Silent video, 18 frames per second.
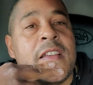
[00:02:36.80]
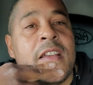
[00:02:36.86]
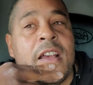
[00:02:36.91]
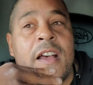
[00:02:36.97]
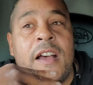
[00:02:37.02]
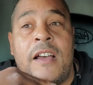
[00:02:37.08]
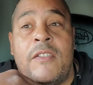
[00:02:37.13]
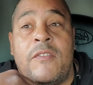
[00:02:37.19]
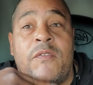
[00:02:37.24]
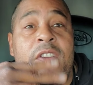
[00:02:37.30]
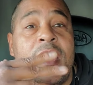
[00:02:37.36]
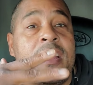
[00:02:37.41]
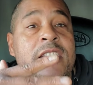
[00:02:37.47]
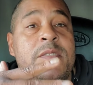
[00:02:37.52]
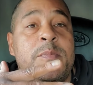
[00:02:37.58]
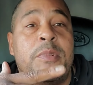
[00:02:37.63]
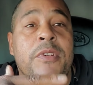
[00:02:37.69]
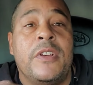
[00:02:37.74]
on
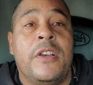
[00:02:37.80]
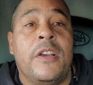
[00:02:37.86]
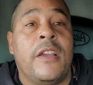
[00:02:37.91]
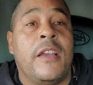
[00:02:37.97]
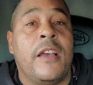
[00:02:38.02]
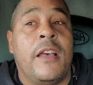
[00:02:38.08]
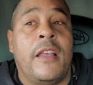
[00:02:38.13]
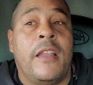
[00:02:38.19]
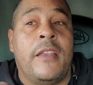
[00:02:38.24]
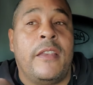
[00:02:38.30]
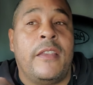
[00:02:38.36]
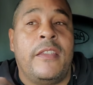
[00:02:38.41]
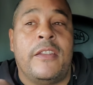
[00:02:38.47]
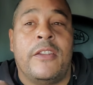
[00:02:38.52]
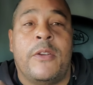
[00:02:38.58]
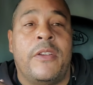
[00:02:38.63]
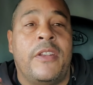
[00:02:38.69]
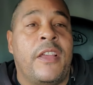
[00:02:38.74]
Facebook,
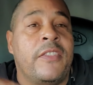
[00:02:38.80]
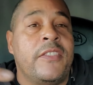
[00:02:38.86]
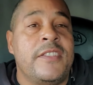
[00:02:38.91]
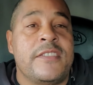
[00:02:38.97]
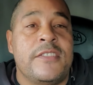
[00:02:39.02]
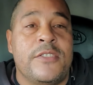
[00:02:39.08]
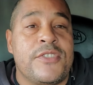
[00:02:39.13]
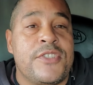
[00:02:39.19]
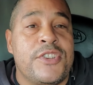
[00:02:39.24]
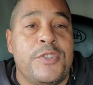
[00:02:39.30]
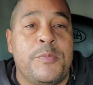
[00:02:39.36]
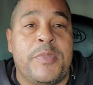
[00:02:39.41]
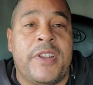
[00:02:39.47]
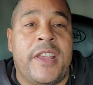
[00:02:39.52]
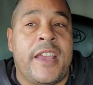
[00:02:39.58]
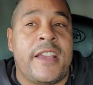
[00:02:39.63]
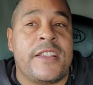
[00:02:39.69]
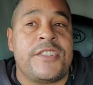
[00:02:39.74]
you know, and all these little
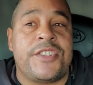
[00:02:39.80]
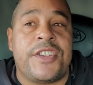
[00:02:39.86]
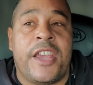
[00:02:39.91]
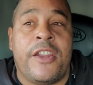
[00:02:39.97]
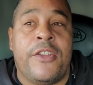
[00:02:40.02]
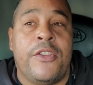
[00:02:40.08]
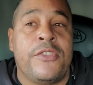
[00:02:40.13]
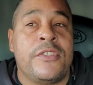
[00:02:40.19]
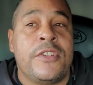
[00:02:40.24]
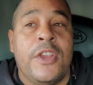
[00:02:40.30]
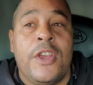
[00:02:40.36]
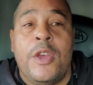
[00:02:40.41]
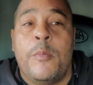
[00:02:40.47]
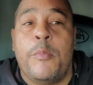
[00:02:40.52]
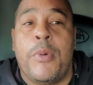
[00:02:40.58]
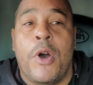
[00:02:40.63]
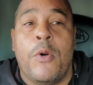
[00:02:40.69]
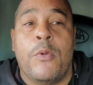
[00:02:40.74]
stupid ass channels,
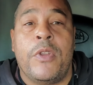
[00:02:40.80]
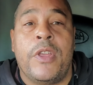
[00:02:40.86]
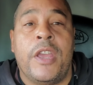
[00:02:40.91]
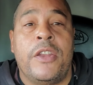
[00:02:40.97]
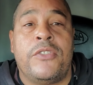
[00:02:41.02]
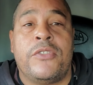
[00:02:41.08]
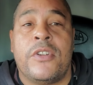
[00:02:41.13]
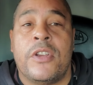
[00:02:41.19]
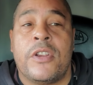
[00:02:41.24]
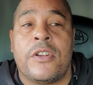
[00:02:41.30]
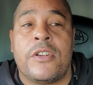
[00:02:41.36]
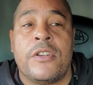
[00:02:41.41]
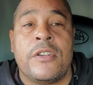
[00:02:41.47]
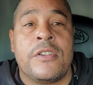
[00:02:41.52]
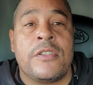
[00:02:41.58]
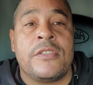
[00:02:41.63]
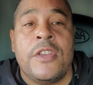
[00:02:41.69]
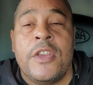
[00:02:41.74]
Bonehead
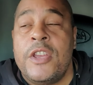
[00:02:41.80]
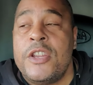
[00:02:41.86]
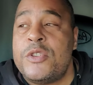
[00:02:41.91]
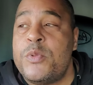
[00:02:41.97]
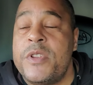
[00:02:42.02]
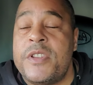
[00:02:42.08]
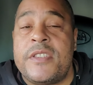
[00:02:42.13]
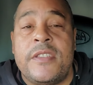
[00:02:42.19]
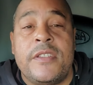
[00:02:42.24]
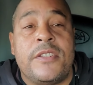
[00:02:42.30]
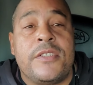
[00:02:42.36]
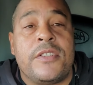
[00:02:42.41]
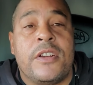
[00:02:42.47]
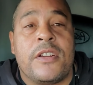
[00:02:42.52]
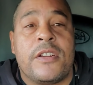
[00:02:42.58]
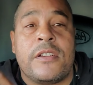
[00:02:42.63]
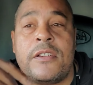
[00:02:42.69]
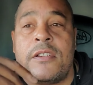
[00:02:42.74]
Truckers, Twisted
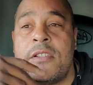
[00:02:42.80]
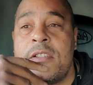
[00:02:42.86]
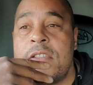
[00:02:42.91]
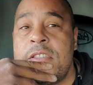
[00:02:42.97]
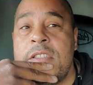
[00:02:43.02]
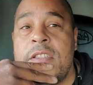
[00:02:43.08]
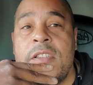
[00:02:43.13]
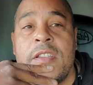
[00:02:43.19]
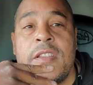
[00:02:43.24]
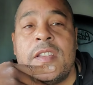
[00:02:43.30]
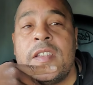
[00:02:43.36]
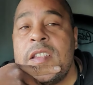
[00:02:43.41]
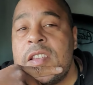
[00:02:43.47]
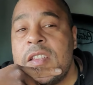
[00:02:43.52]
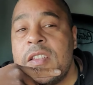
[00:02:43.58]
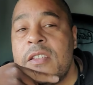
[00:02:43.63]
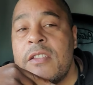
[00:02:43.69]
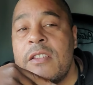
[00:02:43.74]
Truckers,
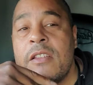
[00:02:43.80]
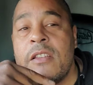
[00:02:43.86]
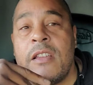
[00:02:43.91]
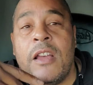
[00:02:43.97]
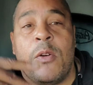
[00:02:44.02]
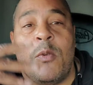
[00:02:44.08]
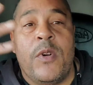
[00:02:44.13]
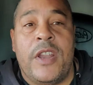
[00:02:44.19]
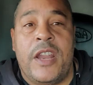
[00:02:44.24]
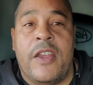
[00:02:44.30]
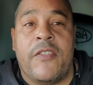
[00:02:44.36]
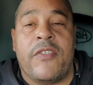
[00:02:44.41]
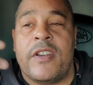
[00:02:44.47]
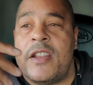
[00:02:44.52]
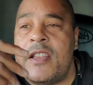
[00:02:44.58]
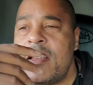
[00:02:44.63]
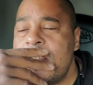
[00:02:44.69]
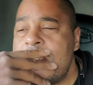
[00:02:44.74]
whatever
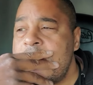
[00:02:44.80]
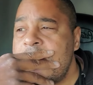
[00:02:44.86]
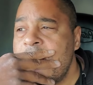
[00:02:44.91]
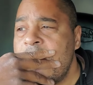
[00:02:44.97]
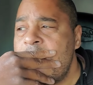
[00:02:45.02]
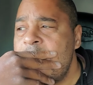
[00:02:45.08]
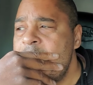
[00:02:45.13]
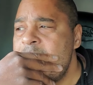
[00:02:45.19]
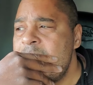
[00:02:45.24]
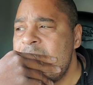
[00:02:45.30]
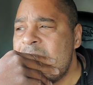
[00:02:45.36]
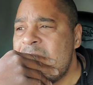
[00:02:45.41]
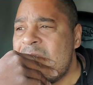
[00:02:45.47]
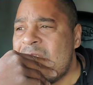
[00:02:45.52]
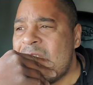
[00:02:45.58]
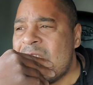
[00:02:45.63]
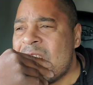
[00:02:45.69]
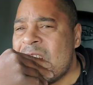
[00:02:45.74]
it is. So
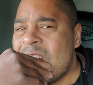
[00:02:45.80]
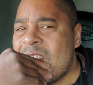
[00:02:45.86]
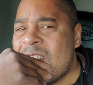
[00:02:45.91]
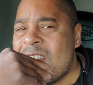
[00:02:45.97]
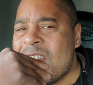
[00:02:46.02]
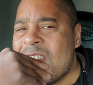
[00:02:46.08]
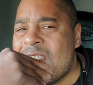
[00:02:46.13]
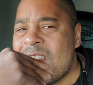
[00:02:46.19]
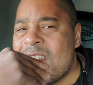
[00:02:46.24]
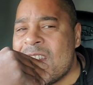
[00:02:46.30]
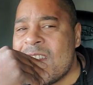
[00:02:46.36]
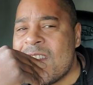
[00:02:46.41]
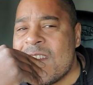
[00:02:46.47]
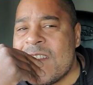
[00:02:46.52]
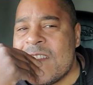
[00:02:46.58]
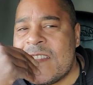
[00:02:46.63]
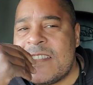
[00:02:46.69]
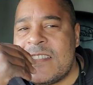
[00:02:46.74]

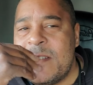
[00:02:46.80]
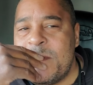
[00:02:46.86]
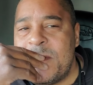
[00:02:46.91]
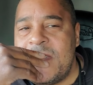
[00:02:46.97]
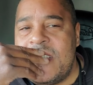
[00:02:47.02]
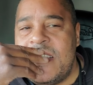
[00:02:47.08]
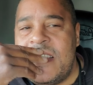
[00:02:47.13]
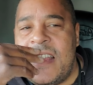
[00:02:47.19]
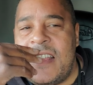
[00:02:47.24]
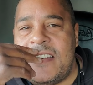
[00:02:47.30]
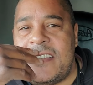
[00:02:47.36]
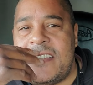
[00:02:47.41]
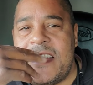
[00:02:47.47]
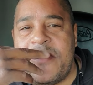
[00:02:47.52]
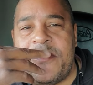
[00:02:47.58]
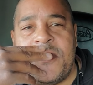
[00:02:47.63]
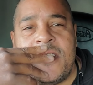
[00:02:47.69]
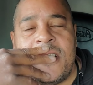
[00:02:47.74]
it's something that I
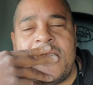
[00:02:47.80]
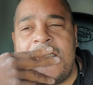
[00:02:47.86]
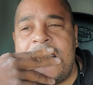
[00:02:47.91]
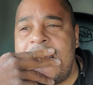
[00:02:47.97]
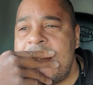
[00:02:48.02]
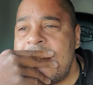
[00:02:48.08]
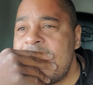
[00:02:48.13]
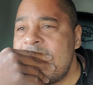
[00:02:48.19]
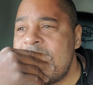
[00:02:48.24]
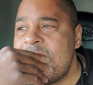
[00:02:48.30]
definitely